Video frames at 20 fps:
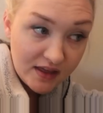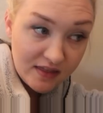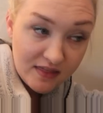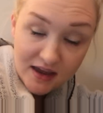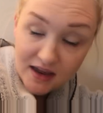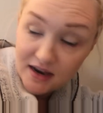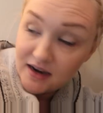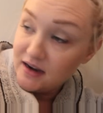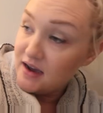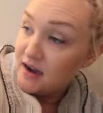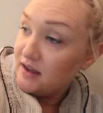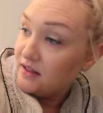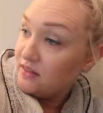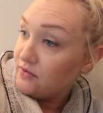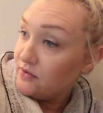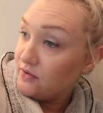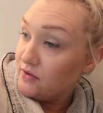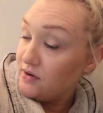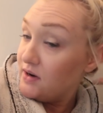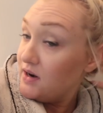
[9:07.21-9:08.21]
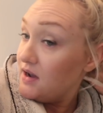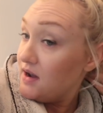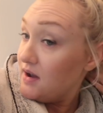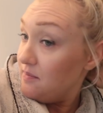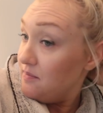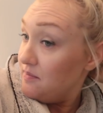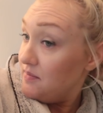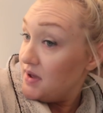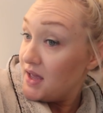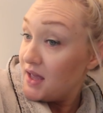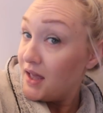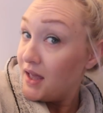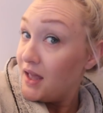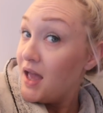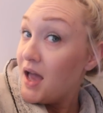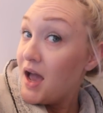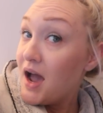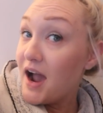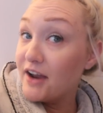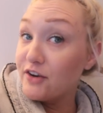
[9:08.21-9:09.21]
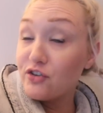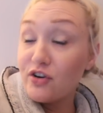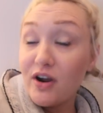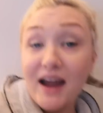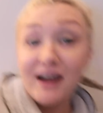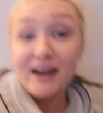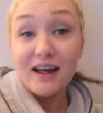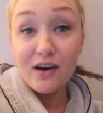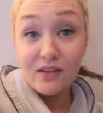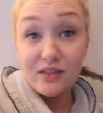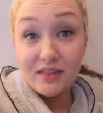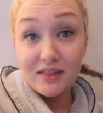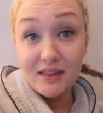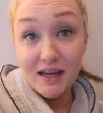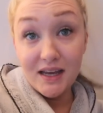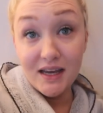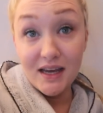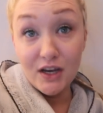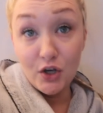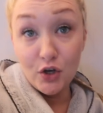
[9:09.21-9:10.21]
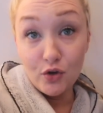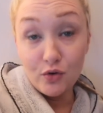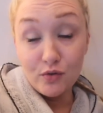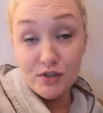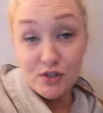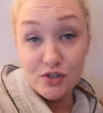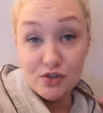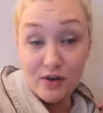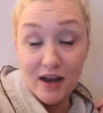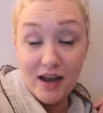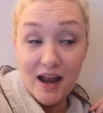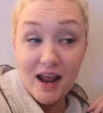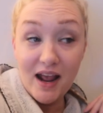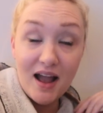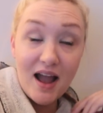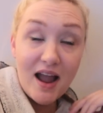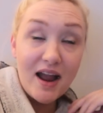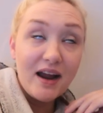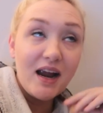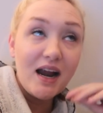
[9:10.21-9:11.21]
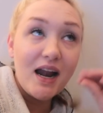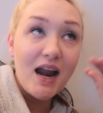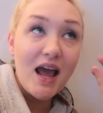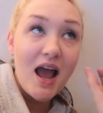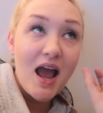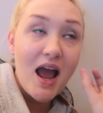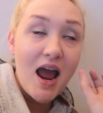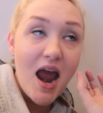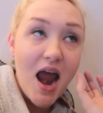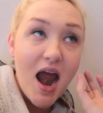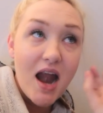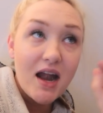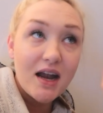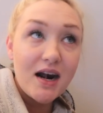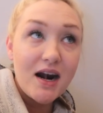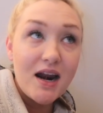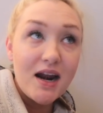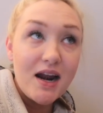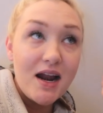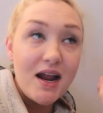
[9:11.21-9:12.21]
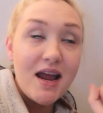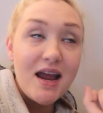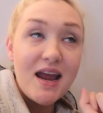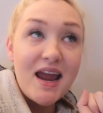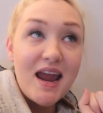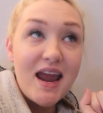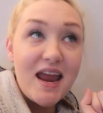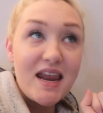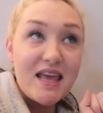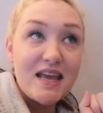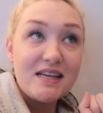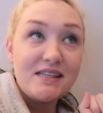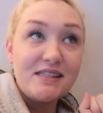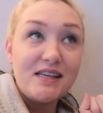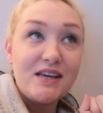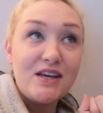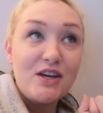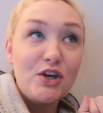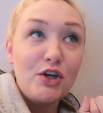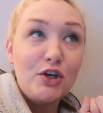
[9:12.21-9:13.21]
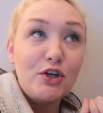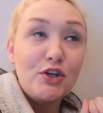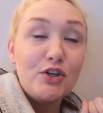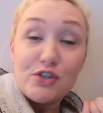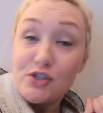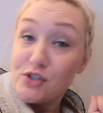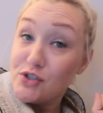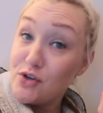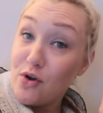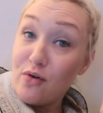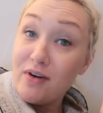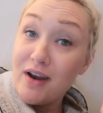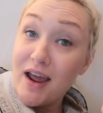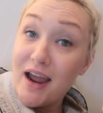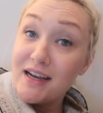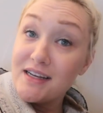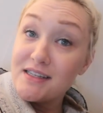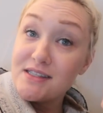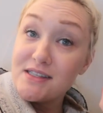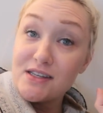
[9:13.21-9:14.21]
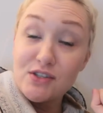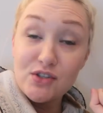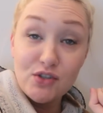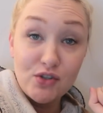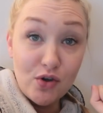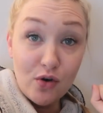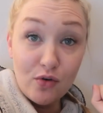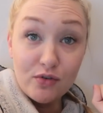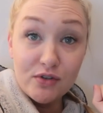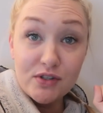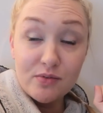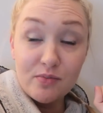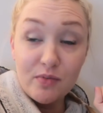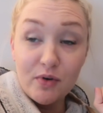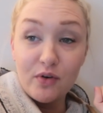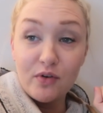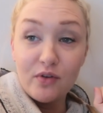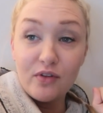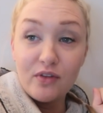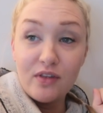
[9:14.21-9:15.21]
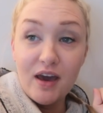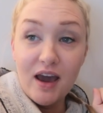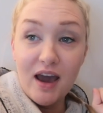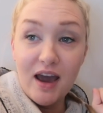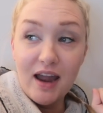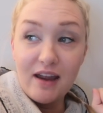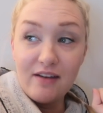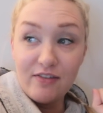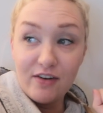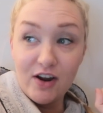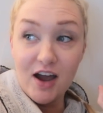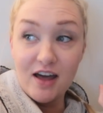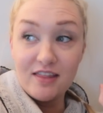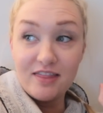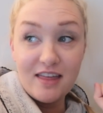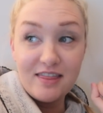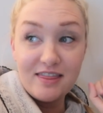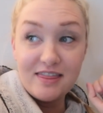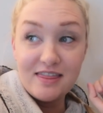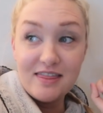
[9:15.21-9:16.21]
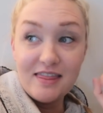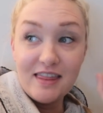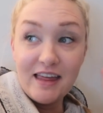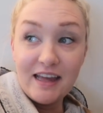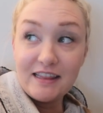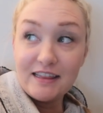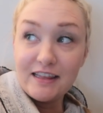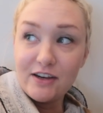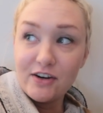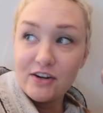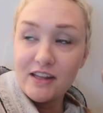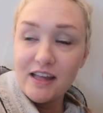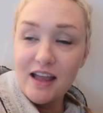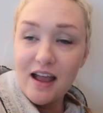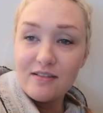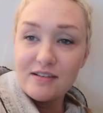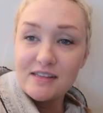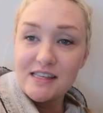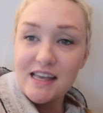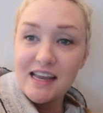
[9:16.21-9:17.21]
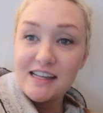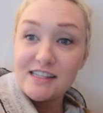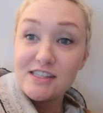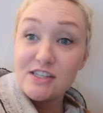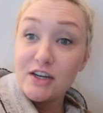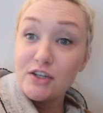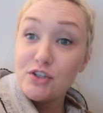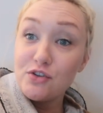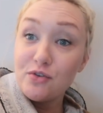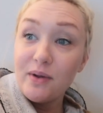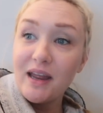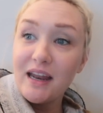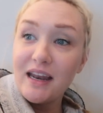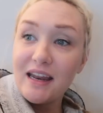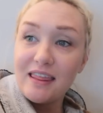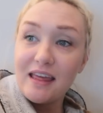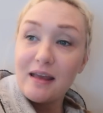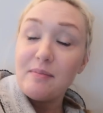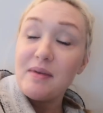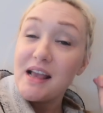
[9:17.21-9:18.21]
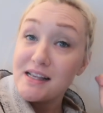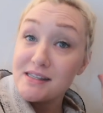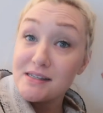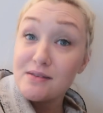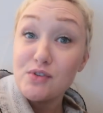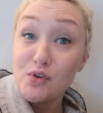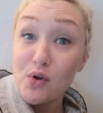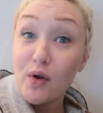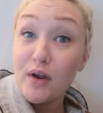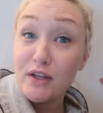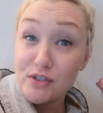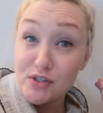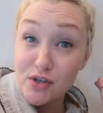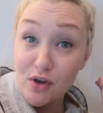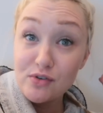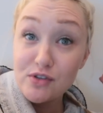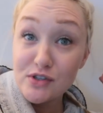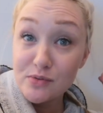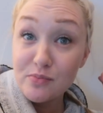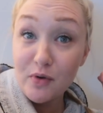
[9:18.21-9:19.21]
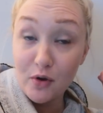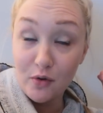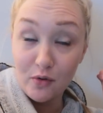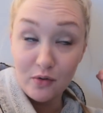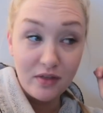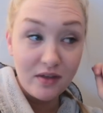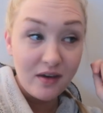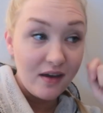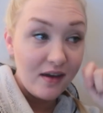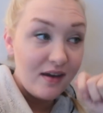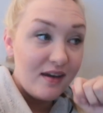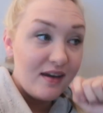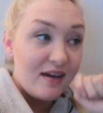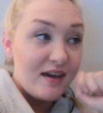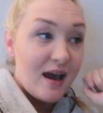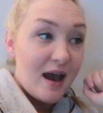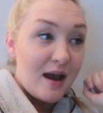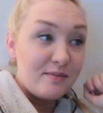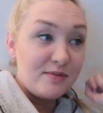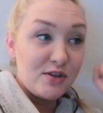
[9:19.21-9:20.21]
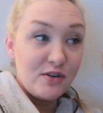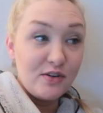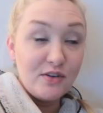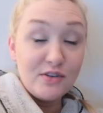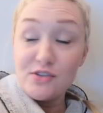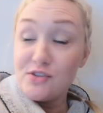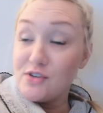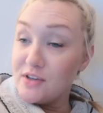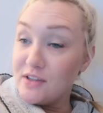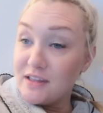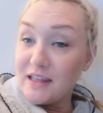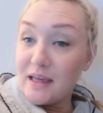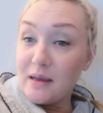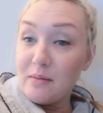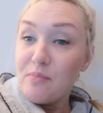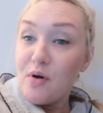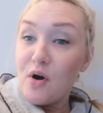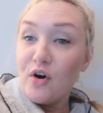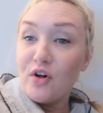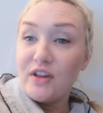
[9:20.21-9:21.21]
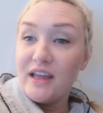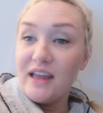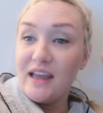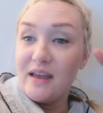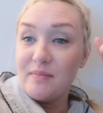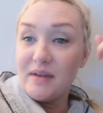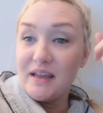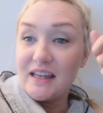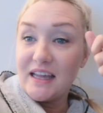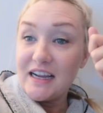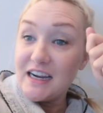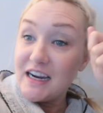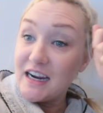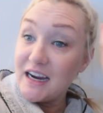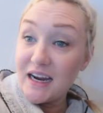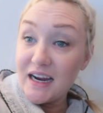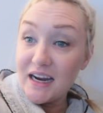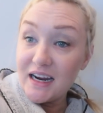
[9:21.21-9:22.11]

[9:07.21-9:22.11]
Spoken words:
and then I threw it up. I tried out the new straightening iron. It is so nice, so smooth. I forgot that, like literally I was like, it's not doing anything because it was going so smooth. I'm so used to it like pulling and being like